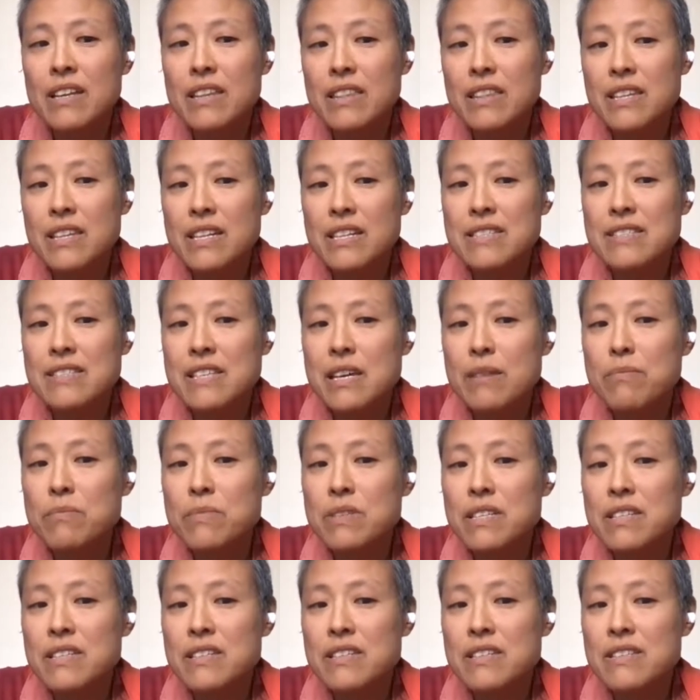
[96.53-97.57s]
The
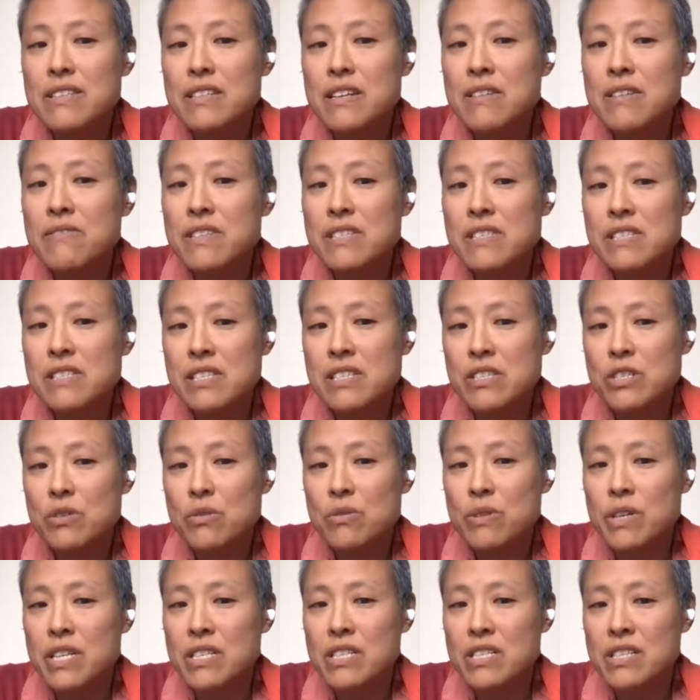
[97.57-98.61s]
acceptance of the
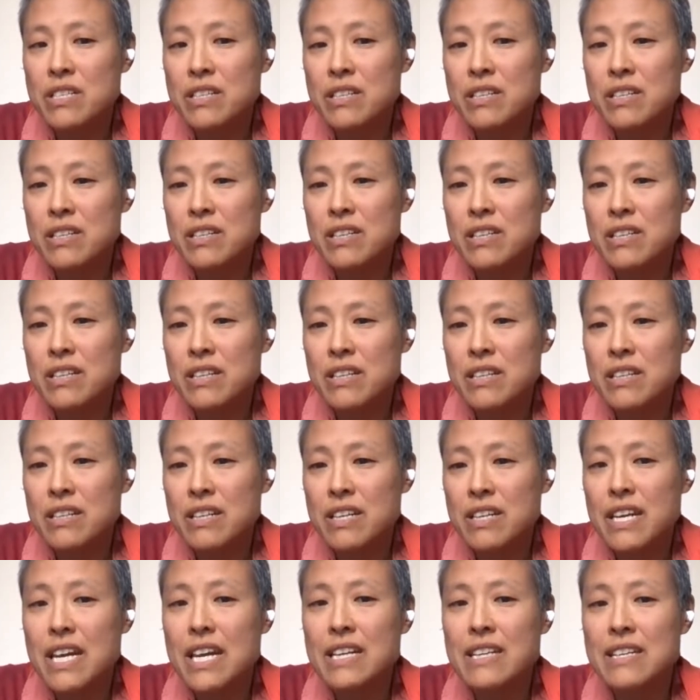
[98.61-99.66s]
situation,
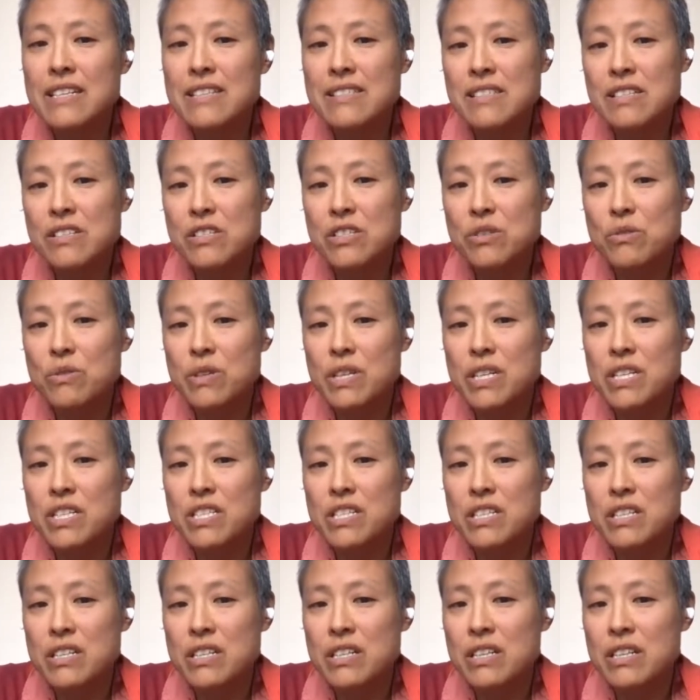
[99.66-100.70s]
any
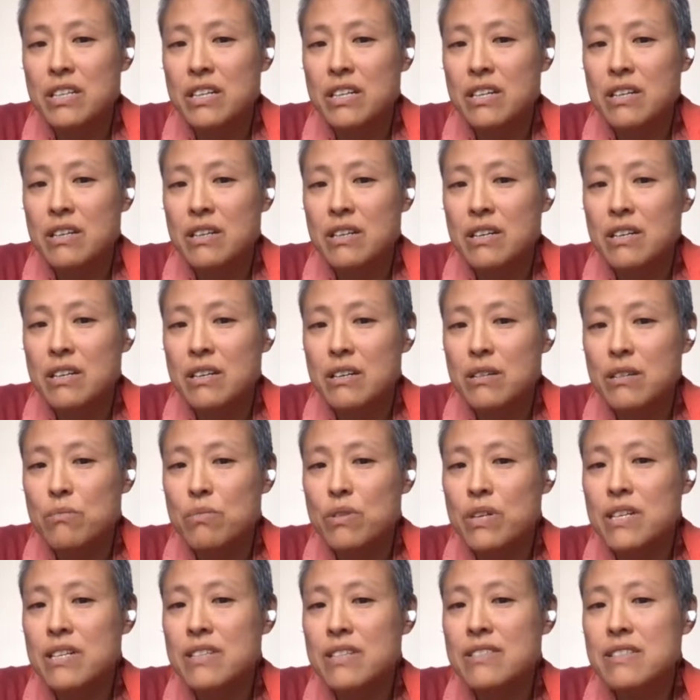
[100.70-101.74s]
situation,
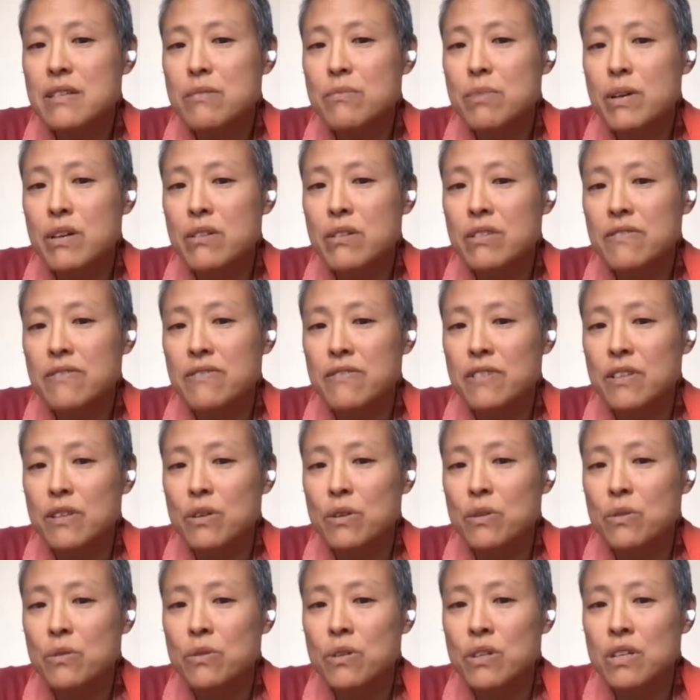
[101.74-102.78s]
brings about a
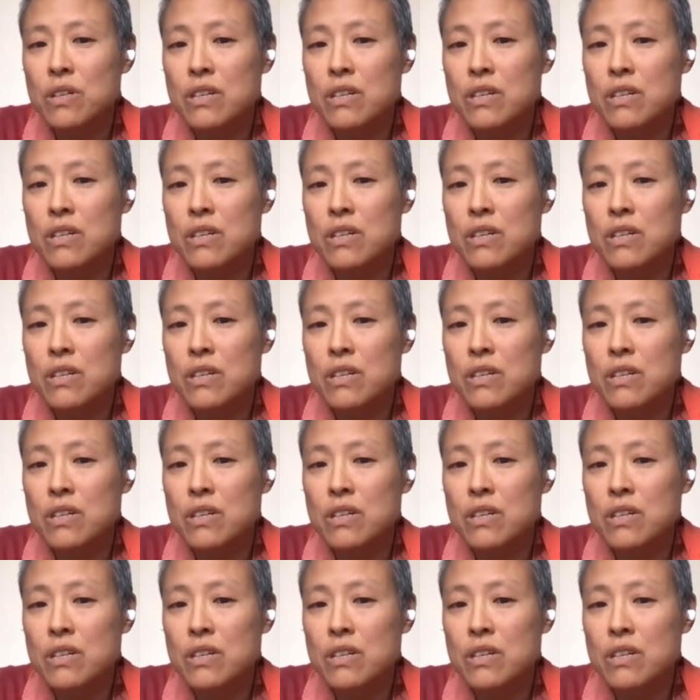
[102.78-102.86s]
flow,